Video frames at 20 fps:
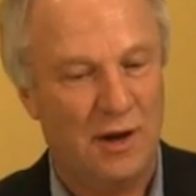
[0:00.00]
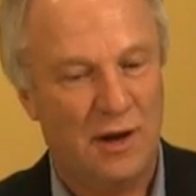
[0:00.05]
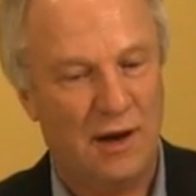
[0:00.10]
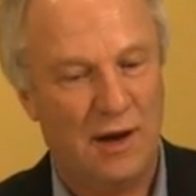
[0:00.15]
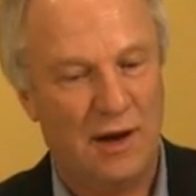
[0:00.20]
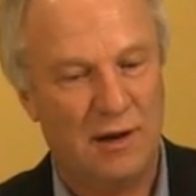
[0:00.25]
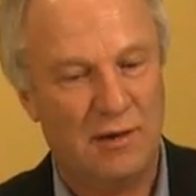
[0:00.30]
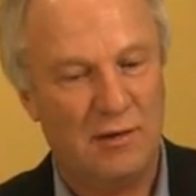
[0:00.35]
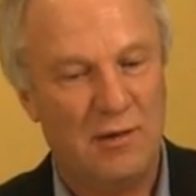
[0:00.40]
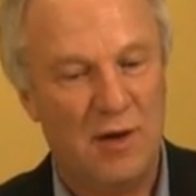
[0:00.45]

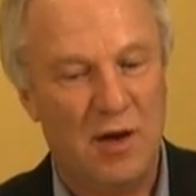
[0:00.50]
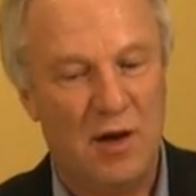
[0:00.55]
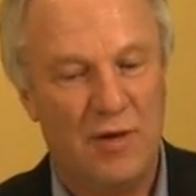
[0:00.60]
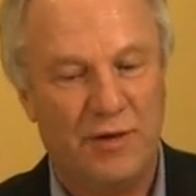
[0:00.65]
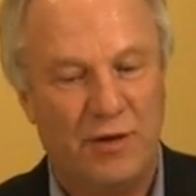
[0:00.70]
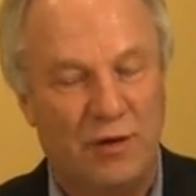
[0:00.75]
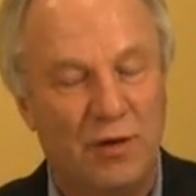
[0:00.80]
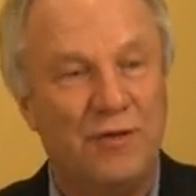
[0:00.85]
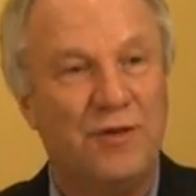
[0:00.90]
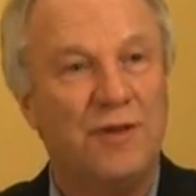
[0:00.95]
And
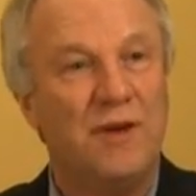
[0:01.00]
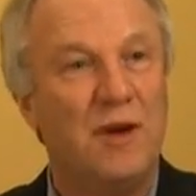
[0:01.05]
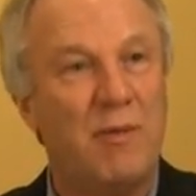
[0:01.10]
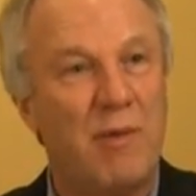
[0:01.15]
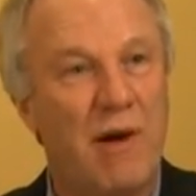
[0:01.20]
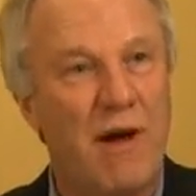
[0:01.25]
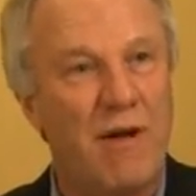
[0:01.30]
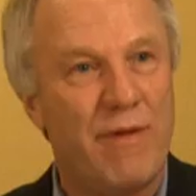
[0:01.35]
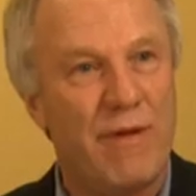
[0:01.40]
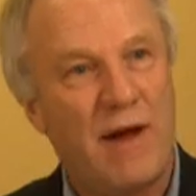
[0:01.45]
the good thing
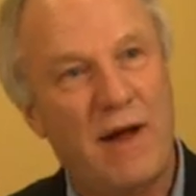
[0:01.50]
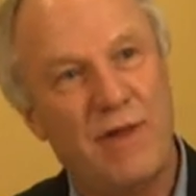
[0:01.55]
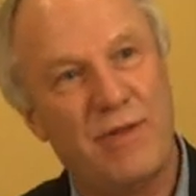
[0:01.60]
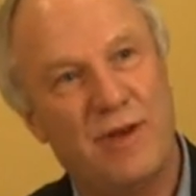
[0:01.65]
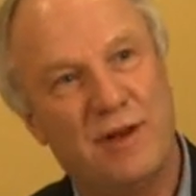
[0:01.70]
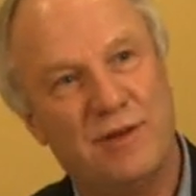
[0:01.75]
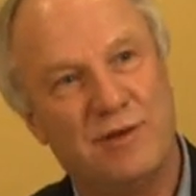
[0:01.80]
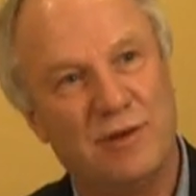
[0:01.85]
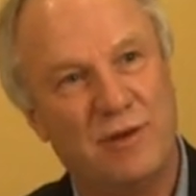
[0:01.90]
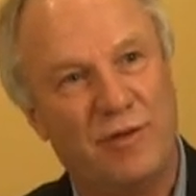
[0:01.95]
about that,
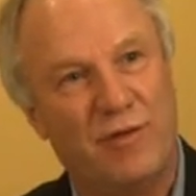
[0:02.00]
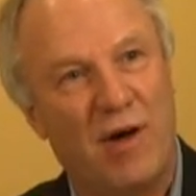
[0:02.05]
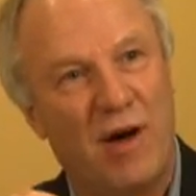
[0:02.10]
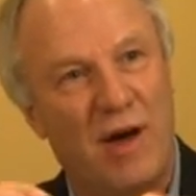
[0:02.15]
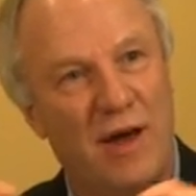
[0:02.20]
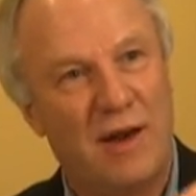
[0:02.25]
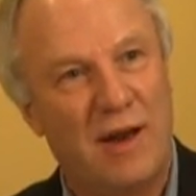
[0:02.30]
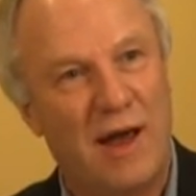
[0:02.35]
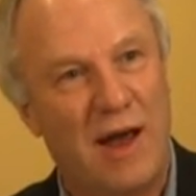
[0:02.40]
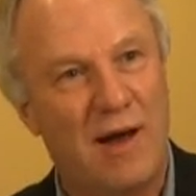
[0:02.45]
they sort of
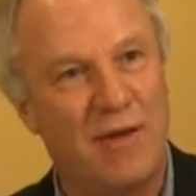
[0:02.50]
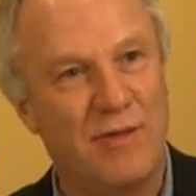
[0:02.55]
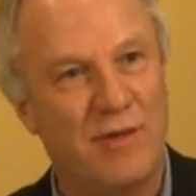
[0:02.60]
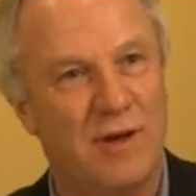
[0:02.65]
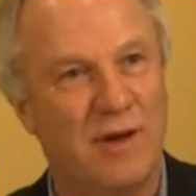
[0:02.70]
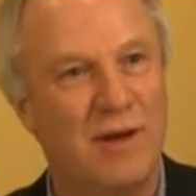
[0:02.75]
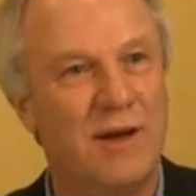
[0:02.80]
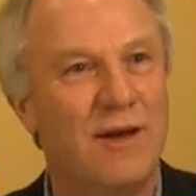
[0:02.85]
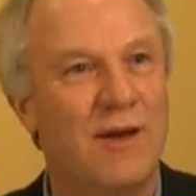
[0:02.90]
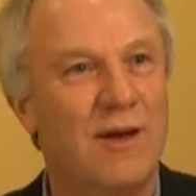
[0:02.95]
iron out
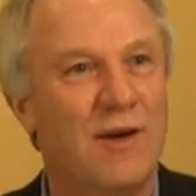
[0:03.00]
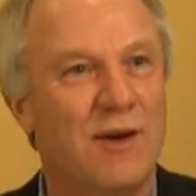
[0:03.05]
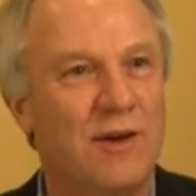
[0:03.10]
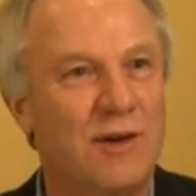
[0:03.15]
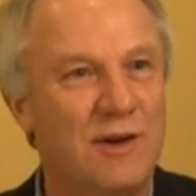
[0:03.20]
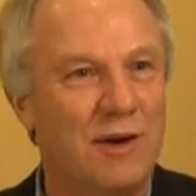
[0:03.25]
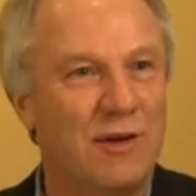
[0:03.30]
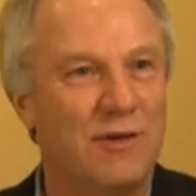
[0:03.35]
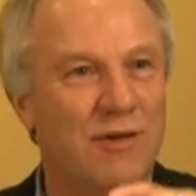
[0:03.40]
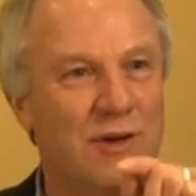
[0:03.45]
they
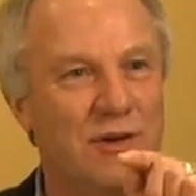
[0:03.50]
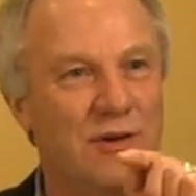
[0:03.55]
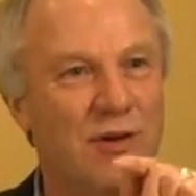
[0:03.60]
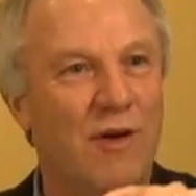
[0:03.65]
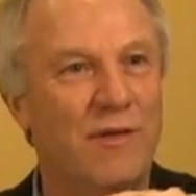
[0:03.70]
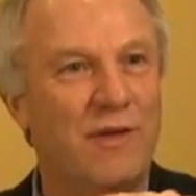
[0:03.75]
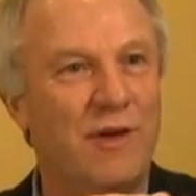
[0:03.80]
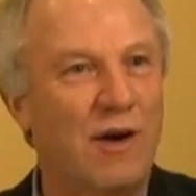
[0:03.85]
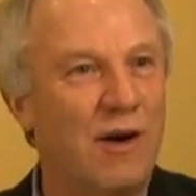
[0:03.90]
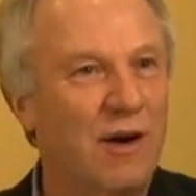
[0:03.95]

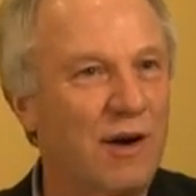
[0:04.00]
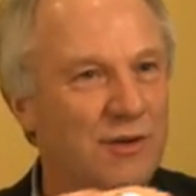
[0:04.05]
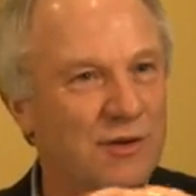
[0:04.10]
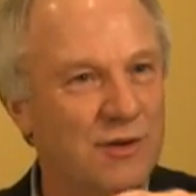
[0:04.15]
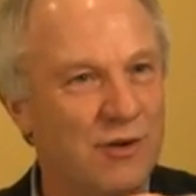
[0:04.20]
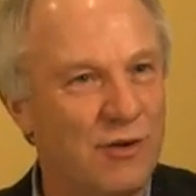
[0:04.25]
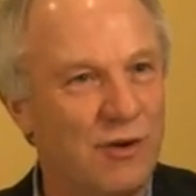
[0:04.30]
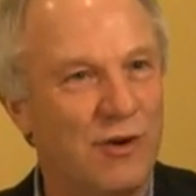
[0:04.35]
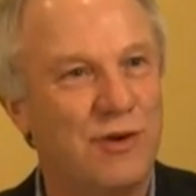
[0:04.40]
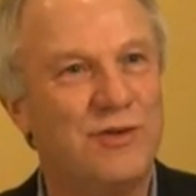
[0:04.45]
dot the I's
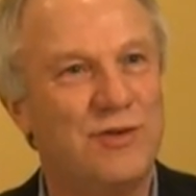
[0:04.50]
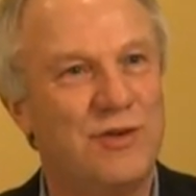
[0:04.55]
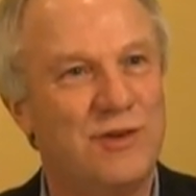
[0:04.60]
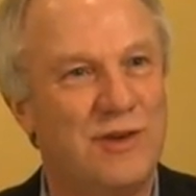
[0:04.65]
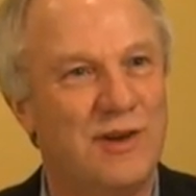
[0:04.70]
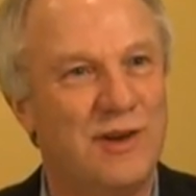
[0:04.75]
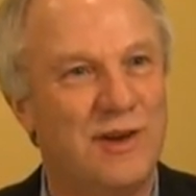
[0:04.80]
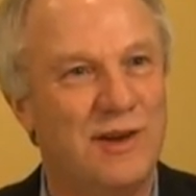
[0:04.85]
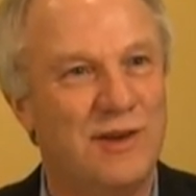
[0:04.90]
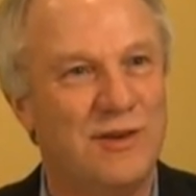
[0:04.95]
and cross the
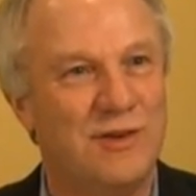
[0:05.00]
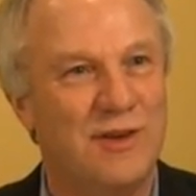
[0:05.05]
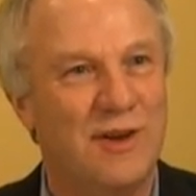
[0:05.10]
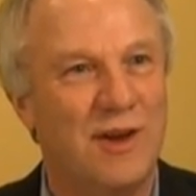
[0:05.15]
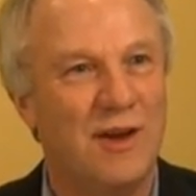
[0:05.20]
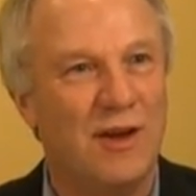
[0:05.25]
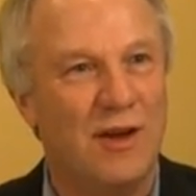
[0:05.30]
T's,